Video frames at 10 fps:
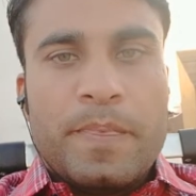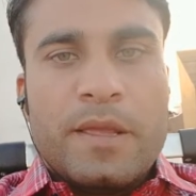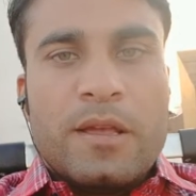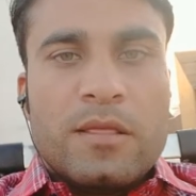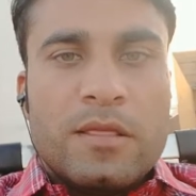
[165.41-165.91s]

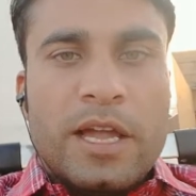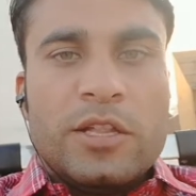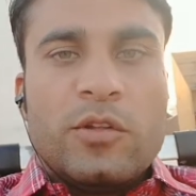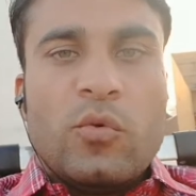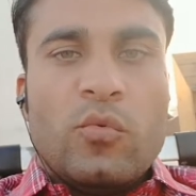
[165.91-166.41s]

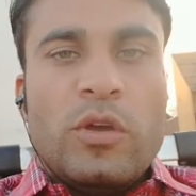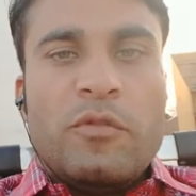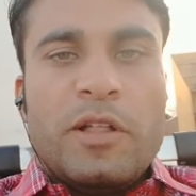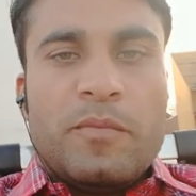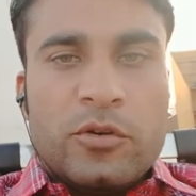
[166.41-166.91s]
then we
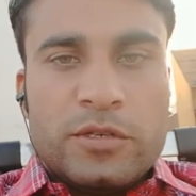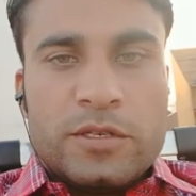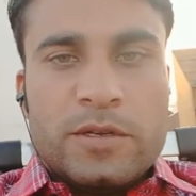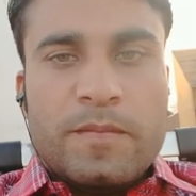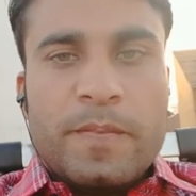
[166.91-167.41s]
will
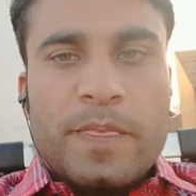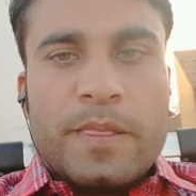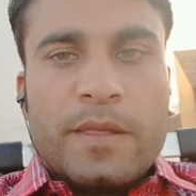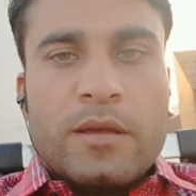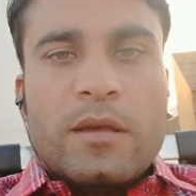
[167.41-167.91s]
put
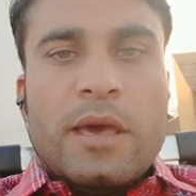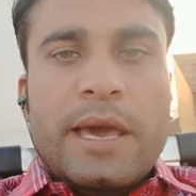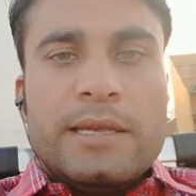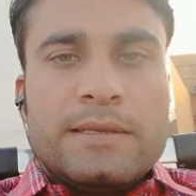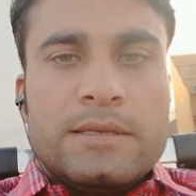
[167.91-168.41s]

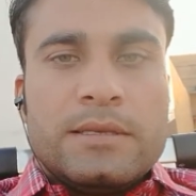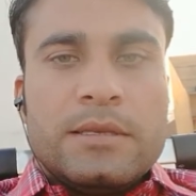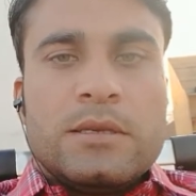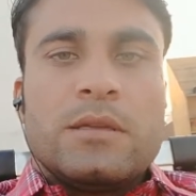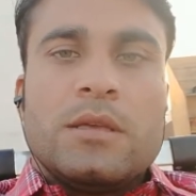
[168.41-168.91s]
s,
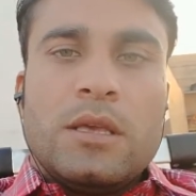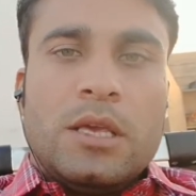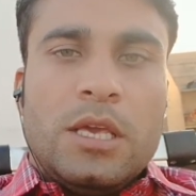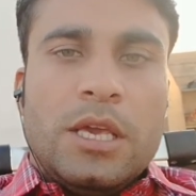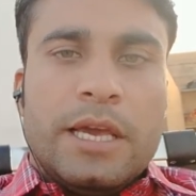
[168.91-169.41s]

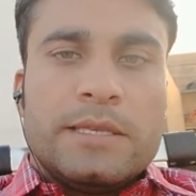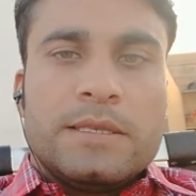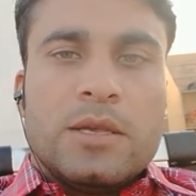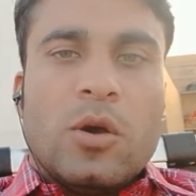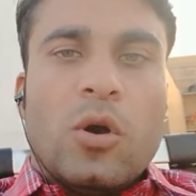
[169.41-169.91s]

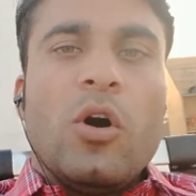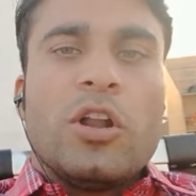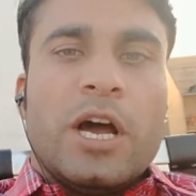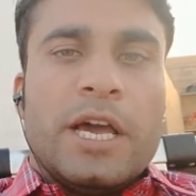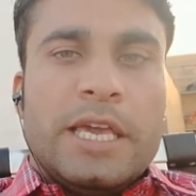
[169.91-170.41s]
es or
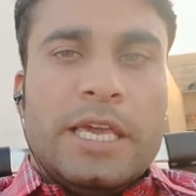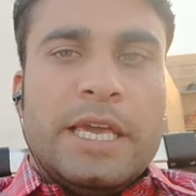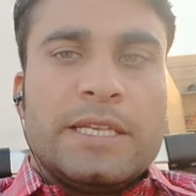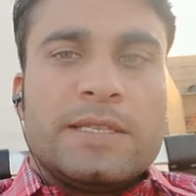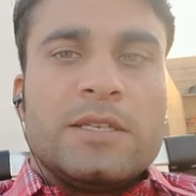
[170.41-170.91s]

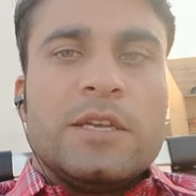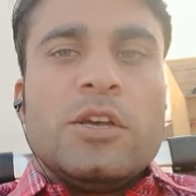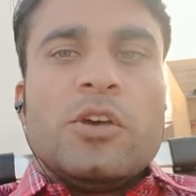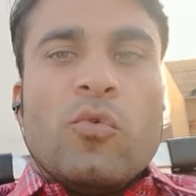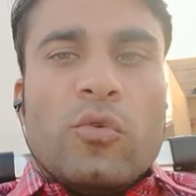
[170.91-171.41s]
ies
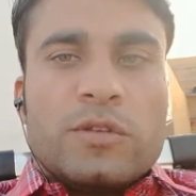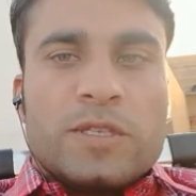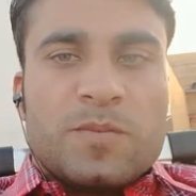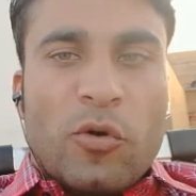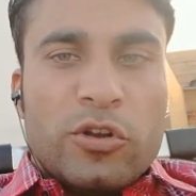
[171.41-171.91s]

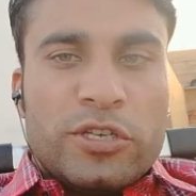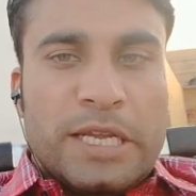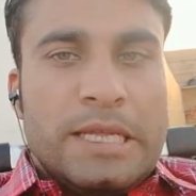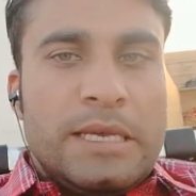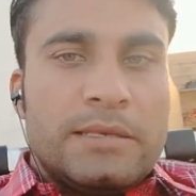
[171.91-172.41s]

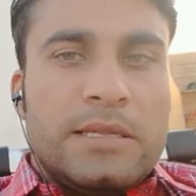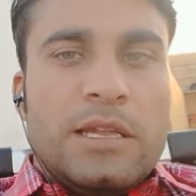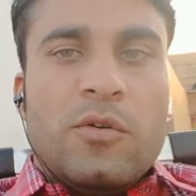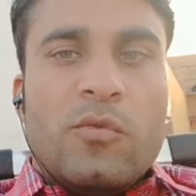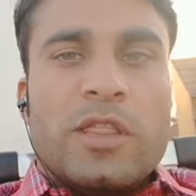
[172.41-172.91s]

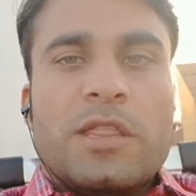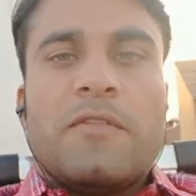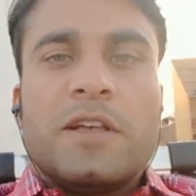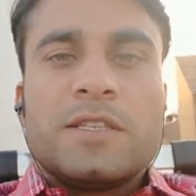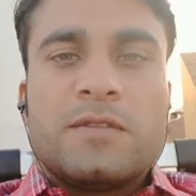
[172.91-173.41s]
spontaneously with the
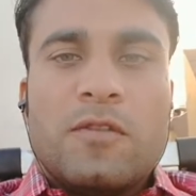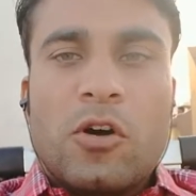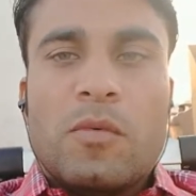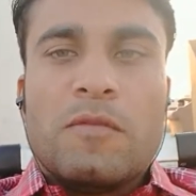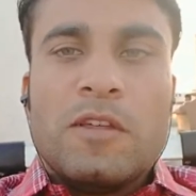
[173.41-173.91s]
first
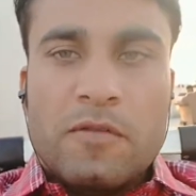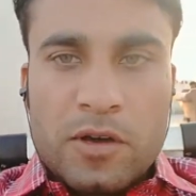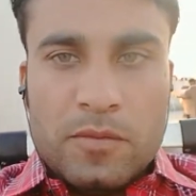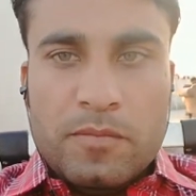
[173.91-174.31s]
form of the verb.